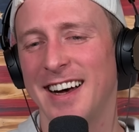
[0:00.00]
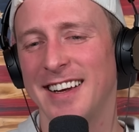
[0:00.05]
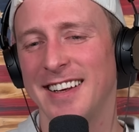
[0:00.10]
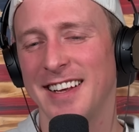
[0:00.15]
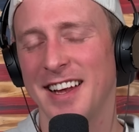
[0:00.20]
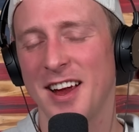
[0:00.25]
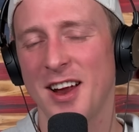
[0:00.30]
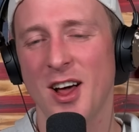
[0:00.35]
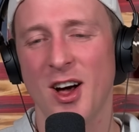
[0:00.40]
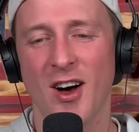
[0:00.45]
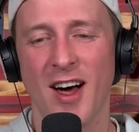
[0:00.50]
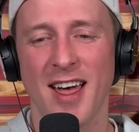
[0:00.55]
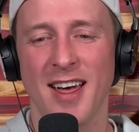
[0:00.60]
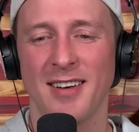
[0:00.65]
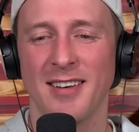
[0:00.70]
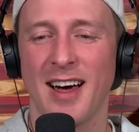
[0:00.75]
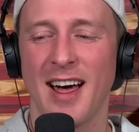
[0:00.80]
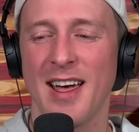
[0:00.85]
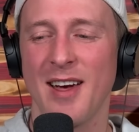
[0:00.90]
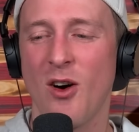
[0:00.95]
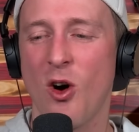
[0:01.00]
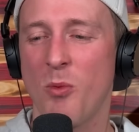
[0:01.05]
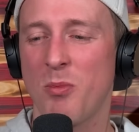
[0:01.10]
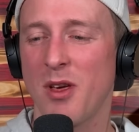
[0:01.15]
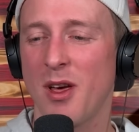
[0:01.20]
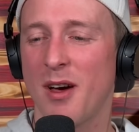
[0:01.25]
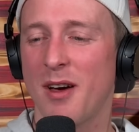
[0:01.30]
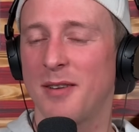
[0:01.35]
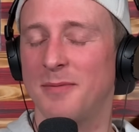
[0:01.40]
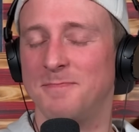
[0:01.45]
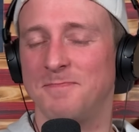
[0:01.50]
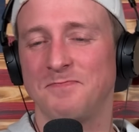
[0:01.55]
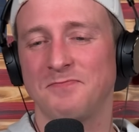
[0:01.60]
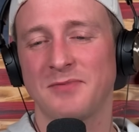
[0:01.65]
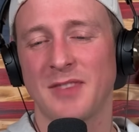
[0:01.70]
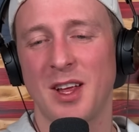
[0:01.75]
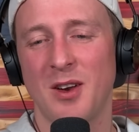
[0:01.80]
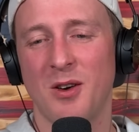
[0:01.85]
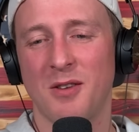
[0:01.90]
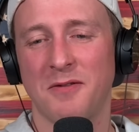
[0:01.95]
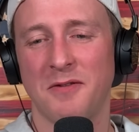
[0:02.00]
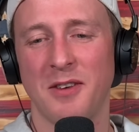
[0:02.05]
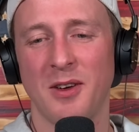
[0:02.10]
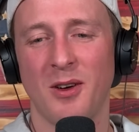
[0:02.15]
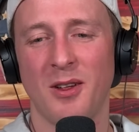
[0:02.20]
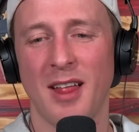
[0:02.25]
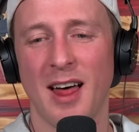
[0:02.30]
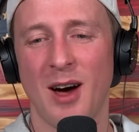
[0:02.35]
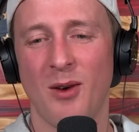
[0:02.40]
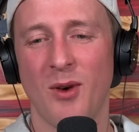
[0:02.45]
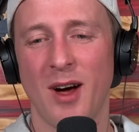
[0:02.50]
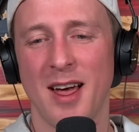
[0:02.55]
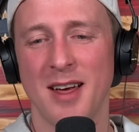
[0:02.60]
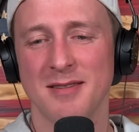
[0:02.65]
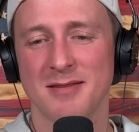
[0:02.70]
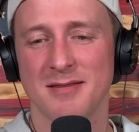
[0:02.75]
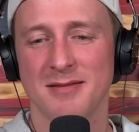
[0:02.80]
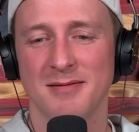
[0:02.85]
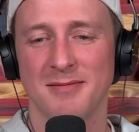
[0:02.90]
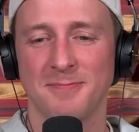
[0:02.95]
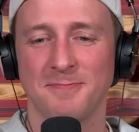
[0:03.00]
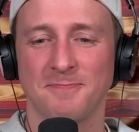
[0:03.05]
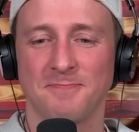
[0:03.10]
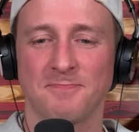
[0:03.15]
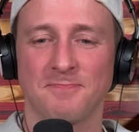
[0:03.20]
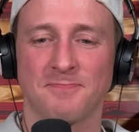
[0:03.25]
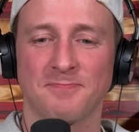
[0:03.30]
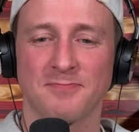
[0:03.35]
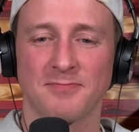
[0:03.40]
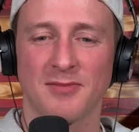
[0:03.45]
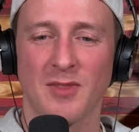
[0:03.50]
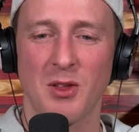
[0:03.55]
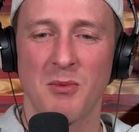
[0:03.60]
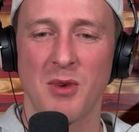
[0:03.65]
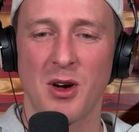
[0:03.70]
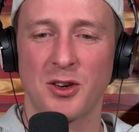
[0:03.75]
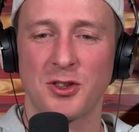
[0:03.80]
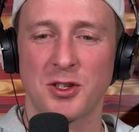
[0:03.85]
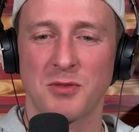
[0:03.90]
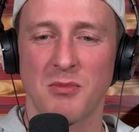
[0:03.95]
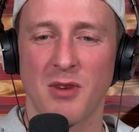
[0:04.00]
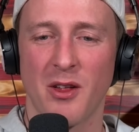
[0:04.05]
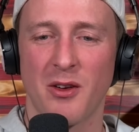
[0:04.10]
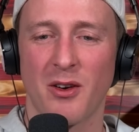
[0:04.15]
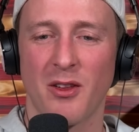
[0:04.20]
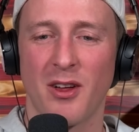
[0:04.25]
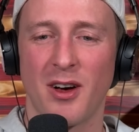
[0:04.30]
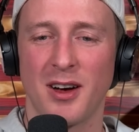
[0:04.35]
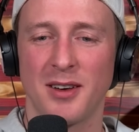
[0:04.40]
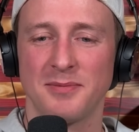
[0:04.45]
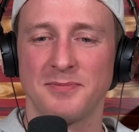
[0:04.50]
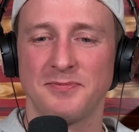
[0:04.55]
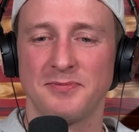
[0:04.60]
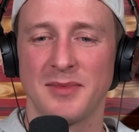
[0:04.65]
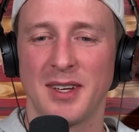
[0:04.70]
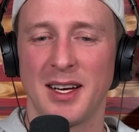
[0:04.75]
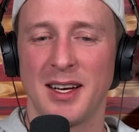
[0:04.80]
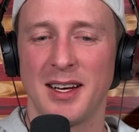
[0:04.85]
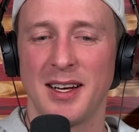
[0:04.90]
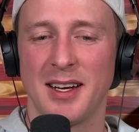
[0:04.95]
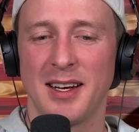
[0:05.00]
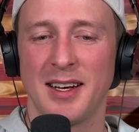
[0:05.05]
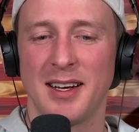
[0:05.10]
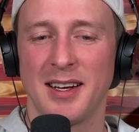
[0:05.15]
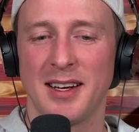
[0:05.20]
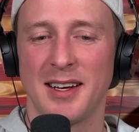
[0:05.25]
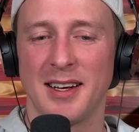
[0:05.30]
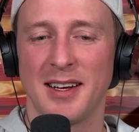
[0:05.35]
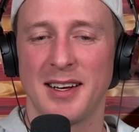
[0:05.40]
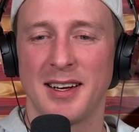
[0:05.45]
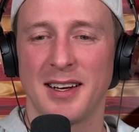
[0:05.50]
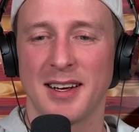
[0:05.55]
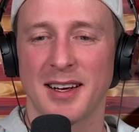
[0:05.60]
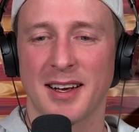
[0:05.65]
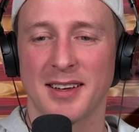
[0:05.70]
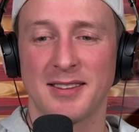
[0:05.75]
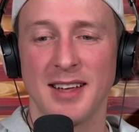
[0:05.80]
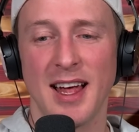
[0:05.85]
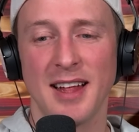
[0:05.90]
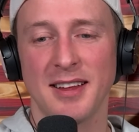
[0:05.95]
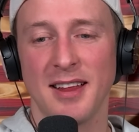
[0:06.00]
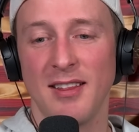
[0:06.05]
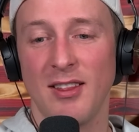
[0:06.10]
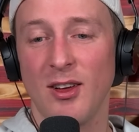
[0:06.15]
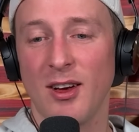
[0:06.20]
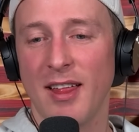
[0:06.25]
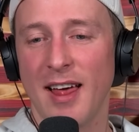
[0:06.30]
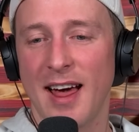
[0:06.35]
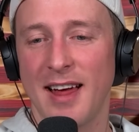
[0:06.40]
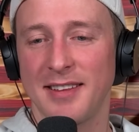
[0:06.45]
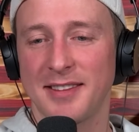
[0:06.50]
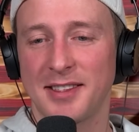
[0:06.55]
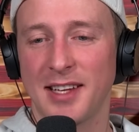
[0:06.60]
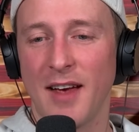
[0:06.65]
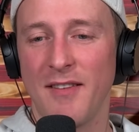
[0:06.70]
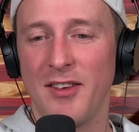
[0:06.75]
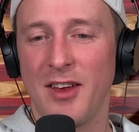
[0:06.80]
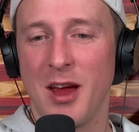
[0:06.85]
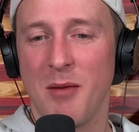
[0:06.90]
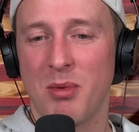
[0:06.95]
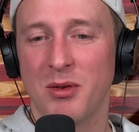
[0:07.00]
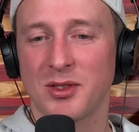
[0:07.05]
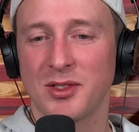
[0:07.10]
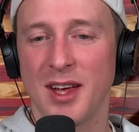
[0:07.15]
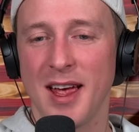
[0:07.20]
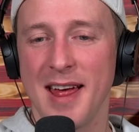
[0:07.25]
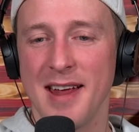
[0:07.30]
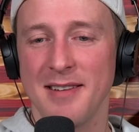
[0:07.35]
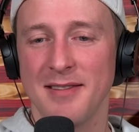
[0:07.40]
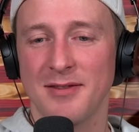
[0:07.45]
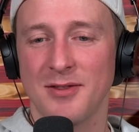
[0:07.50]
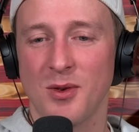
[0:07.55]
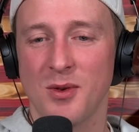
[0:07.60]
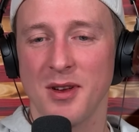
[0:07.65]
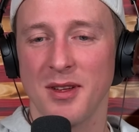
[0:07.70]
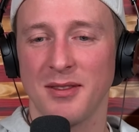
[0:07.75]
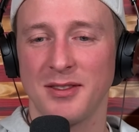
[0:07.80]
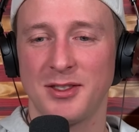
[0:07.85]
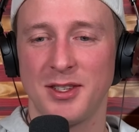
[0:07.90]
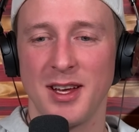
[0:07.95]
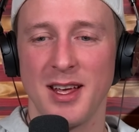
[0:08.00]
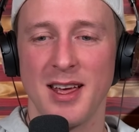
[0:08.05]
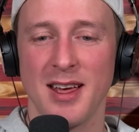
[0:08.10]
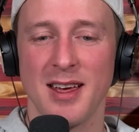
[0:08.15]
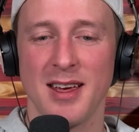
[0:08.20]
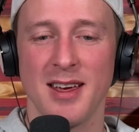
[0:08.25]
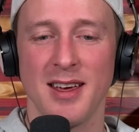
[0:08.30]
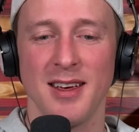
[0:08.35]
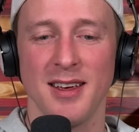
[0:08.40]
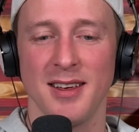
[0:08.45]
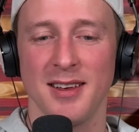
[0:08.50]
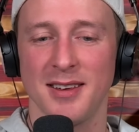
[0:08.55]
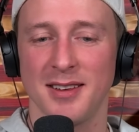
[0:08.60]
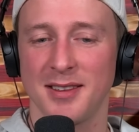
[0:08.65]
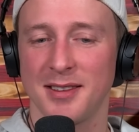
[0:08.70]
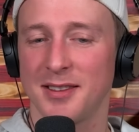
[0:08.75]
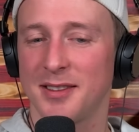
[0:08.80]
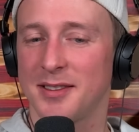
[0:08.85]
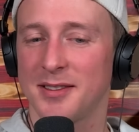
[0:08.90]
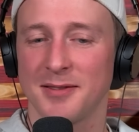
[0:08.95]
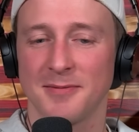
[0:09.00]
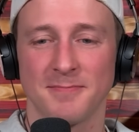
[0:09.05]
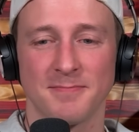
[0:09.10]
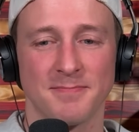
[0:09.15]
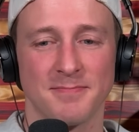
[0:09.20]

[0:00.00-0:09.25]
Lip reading: You know, I hope you don't feel that way about your mother-in-law. Because that, look at that, 17%, 20, jeez.